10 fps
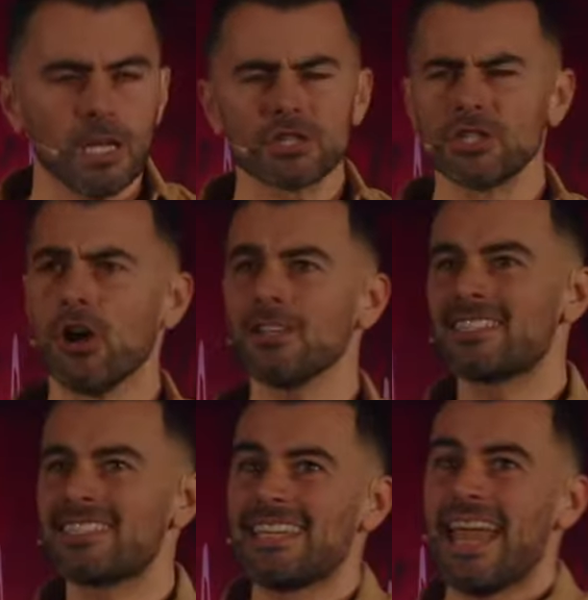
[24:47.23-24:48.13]
to not
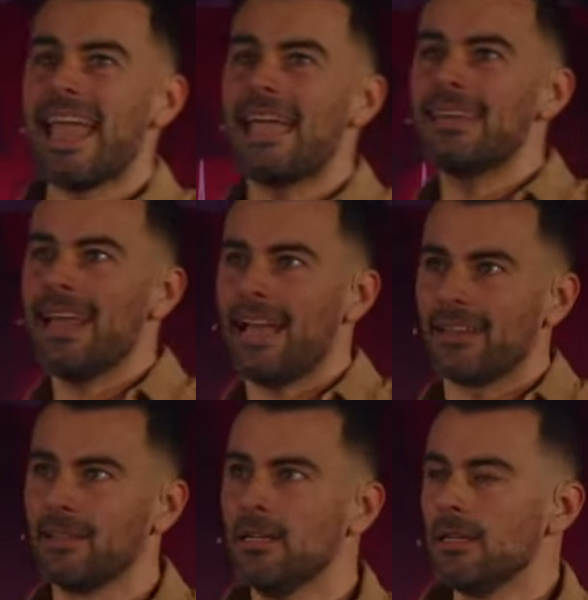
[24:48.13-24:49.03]
stand at
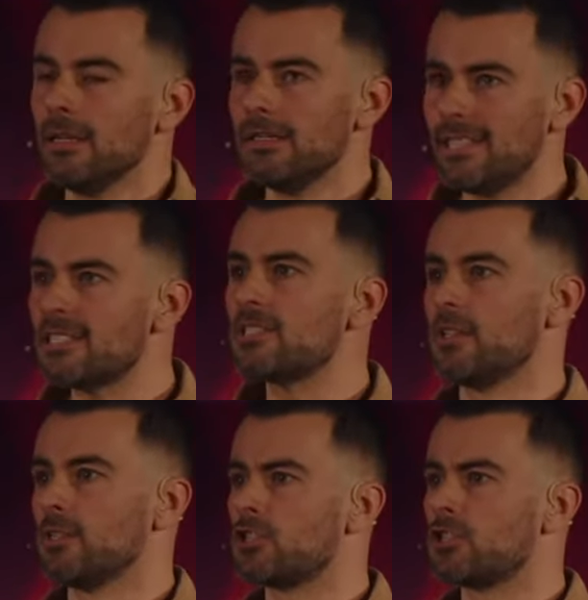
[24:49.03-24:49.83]
a distance,